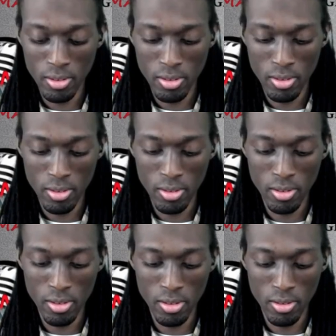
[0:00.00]

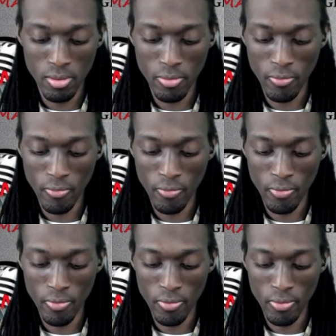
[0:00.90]

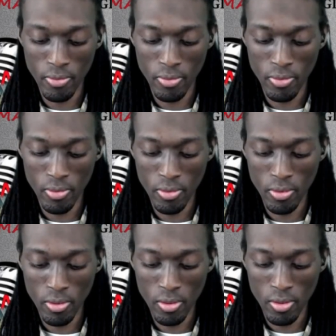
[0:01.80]

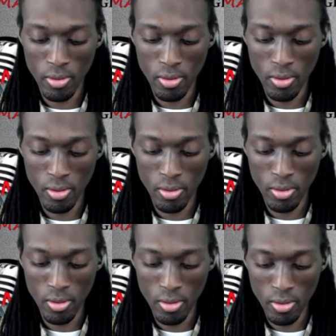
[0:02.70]

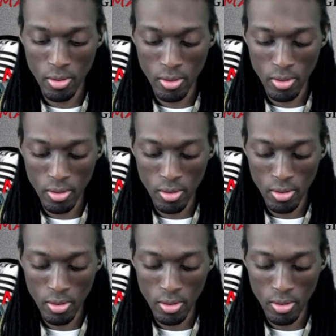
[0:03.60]
(silent)